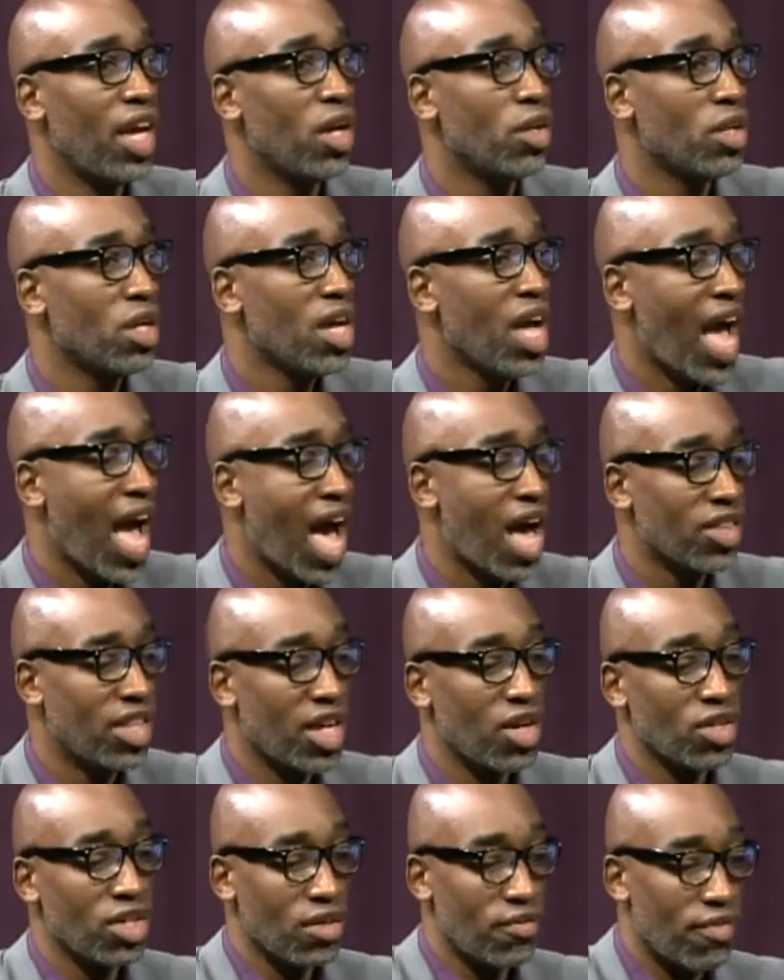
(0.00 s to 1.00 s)
and how they are
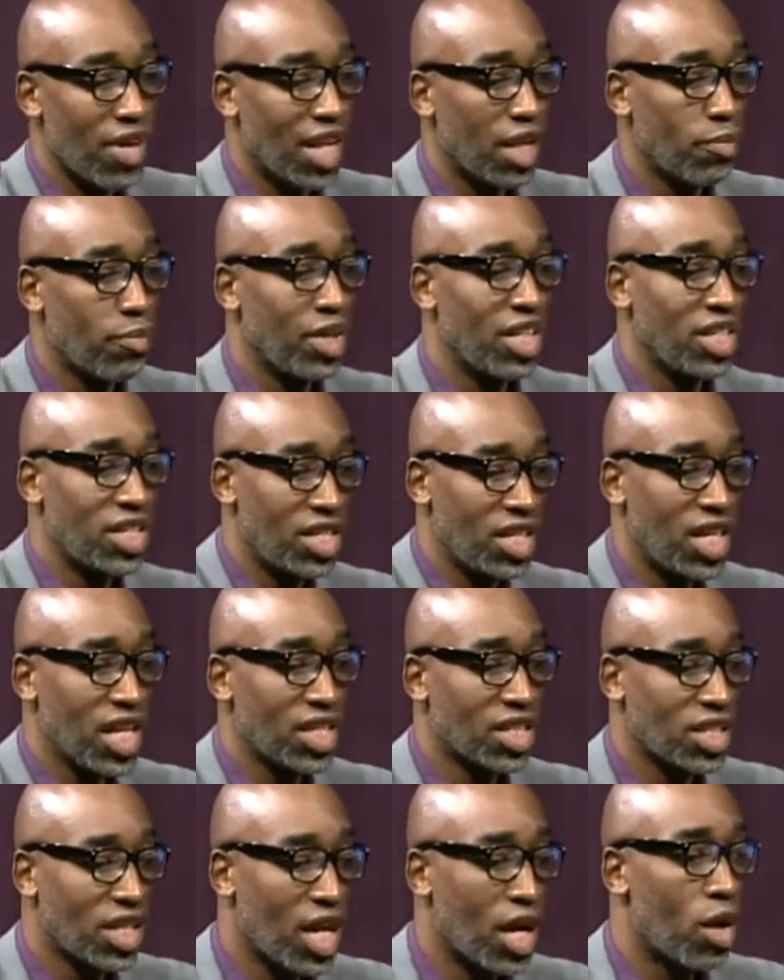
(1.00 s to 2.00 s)
developing
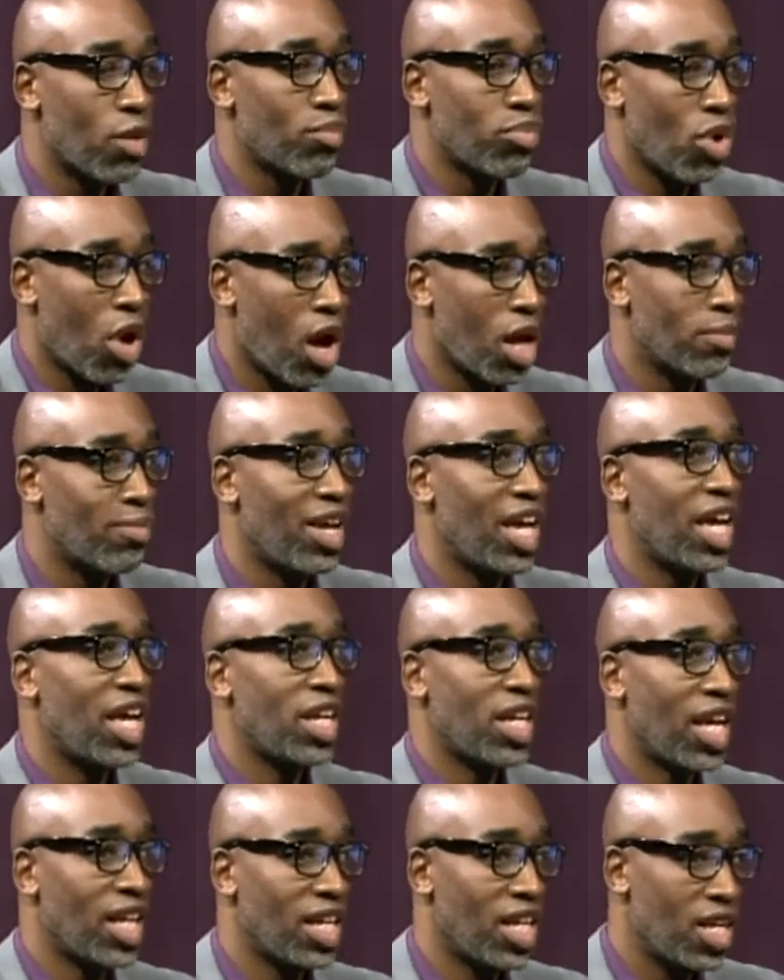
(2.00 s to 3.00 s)
DSL, broadband,
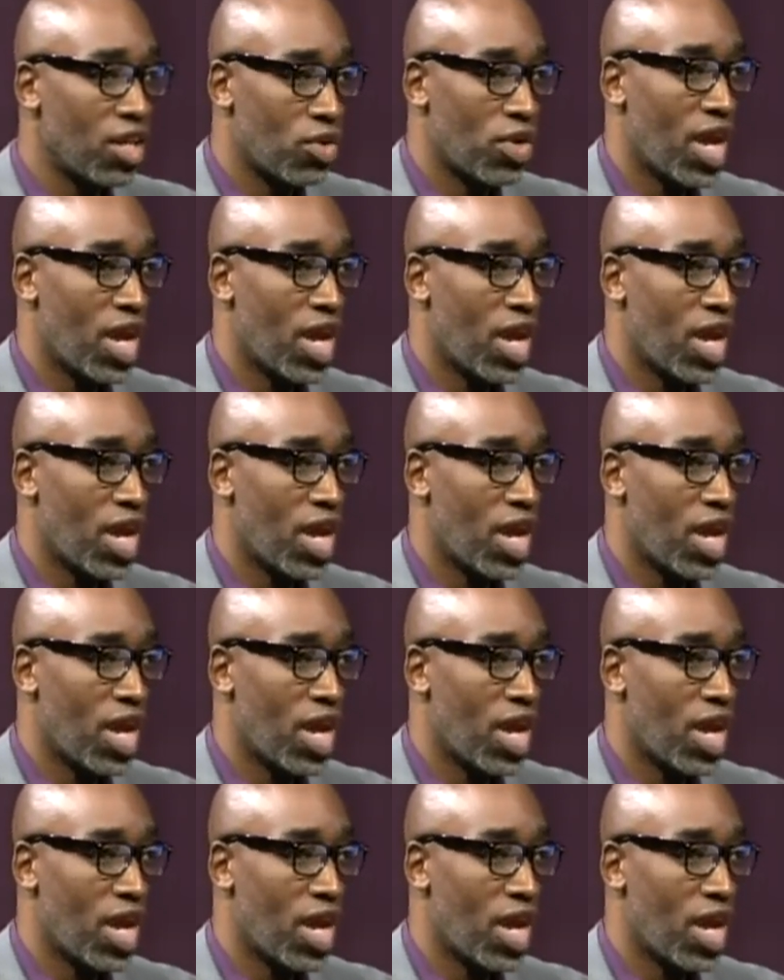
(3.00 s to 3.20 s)
and internet.